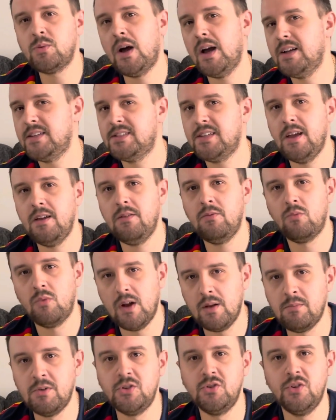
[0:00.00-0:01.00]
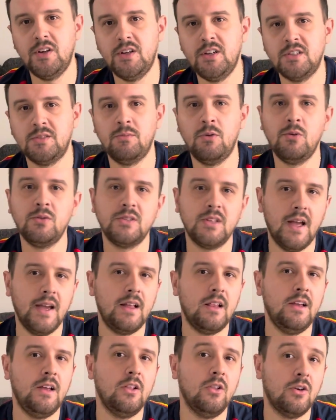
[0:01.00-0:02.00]
I say Real Madrid is most
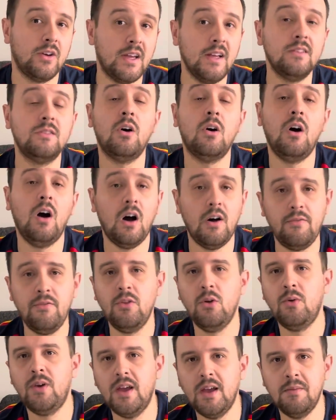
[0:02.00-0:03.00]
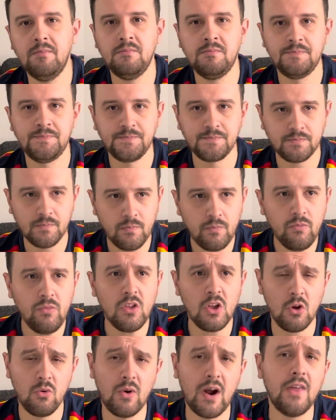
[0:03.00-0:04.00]
likely looking to offload him
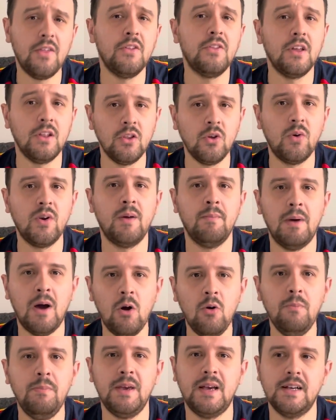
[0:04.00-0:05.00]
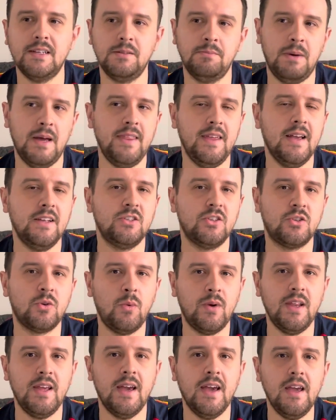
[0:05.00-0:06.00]
rather than loan him out. Because by the age of
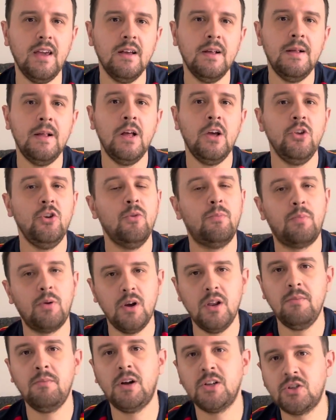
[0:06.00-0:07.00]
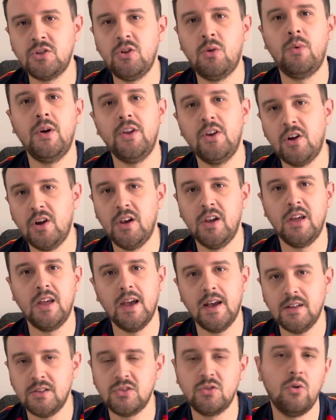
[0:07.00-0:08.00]
28, you pretty much know what you're going to
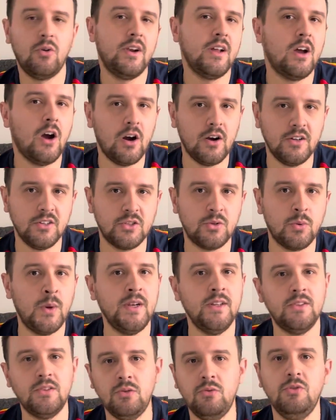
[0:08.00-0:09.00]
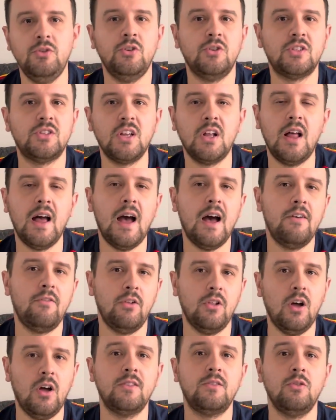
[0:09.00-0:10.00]
get. So Odegaard is 22. You still have a
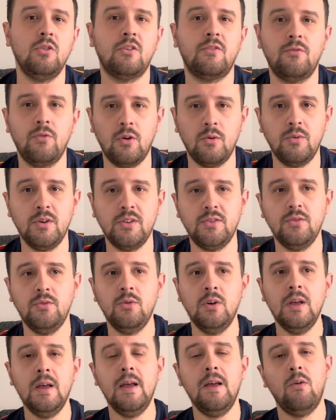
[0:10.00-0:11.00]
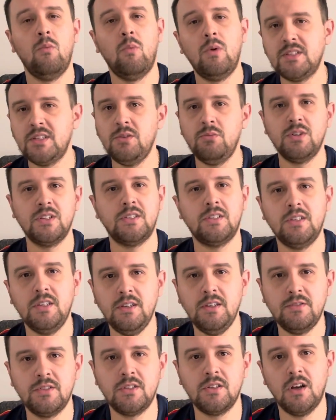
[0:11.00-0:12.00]
lot to look forward to. Once he
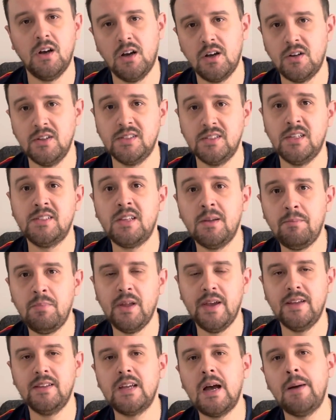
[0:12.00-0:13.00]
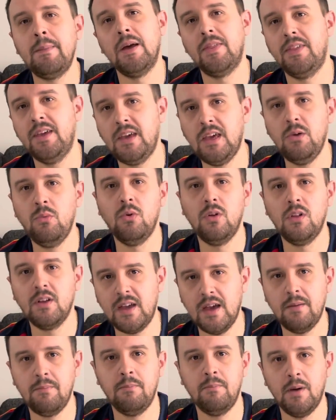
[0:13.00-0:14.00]
receives consistent playing time, I think he will
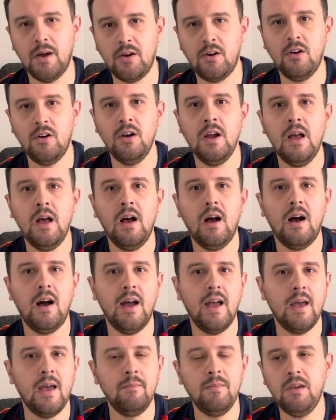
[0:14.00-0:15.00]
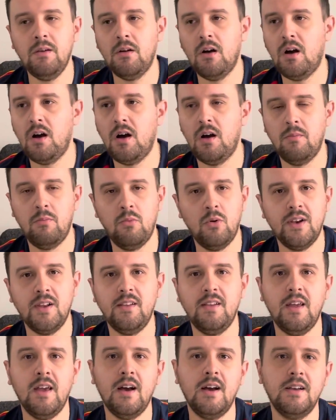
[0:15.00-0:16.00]
get better.
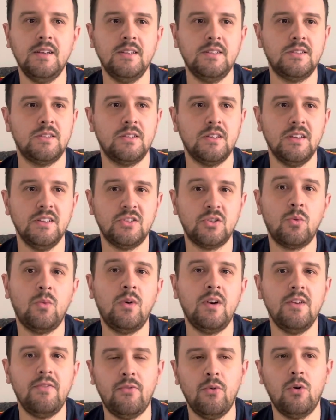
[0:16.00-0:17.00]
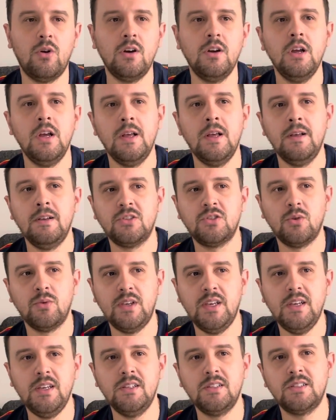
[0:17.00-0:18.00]
Buendia is 24, so
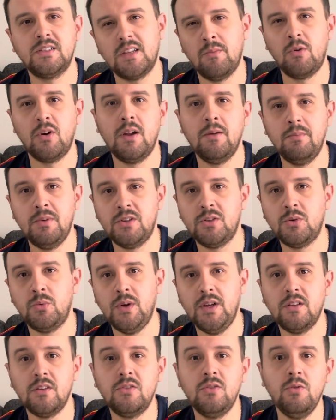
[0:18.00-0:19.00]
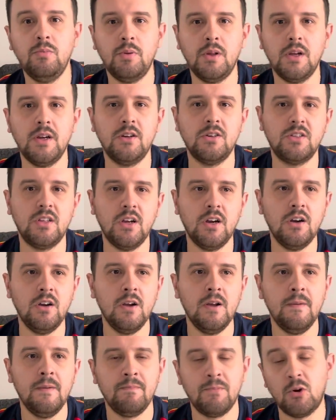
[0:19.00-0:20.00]
he's somewhere in between the two players there,
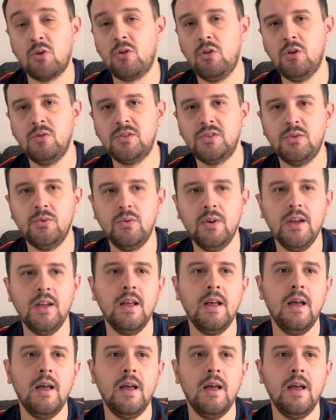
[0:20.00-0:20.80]
or close to it.